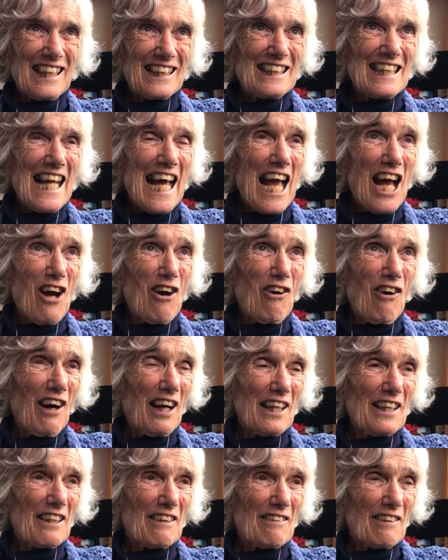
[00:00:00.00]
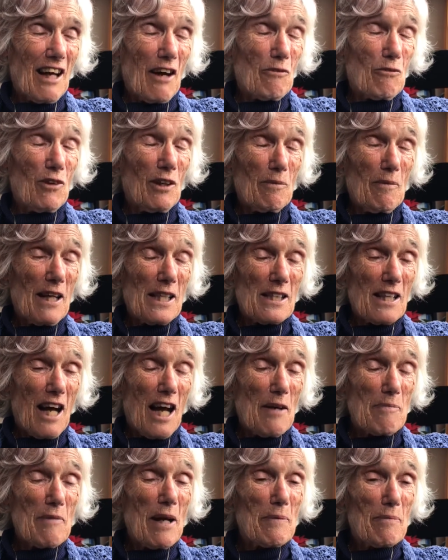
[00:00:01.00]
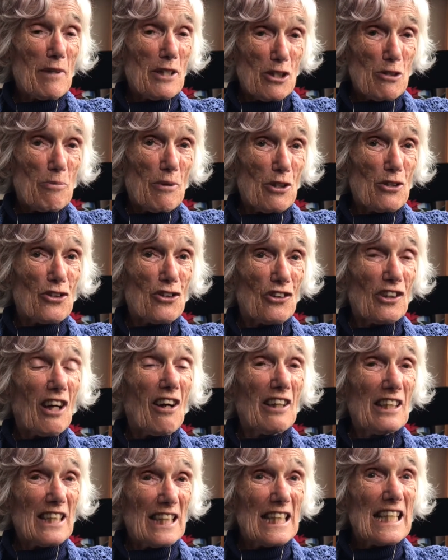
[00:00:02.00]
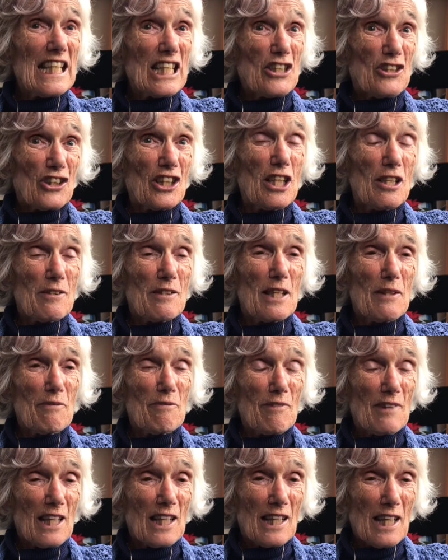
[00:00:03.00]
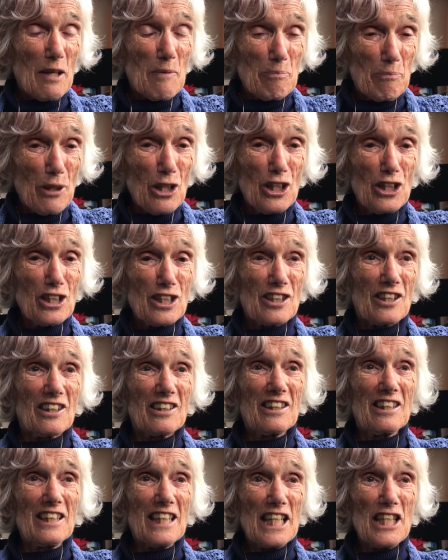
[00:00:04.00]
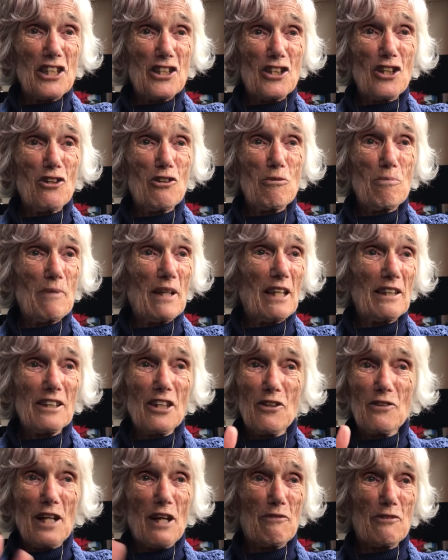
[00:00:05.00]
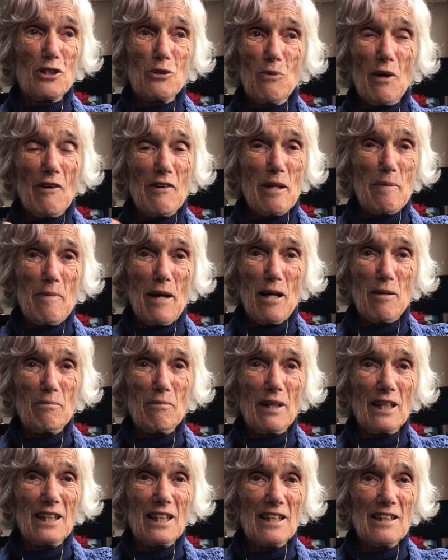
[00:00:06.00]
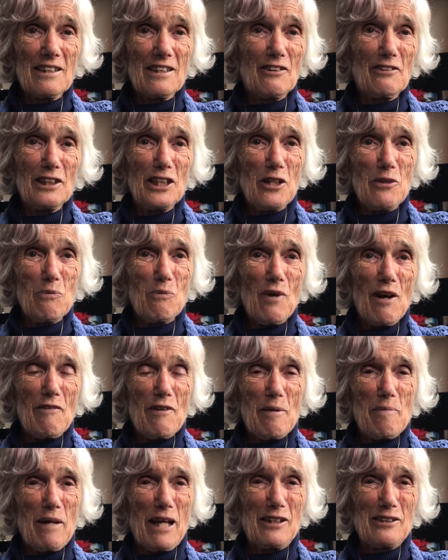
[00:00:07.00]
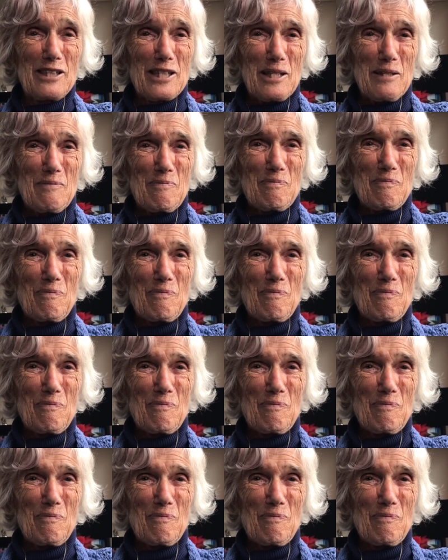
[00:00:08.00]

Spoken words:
now, I met my spiritual guide in Egypt in person. He told me I don't have to worry about money, so I don't worry about it.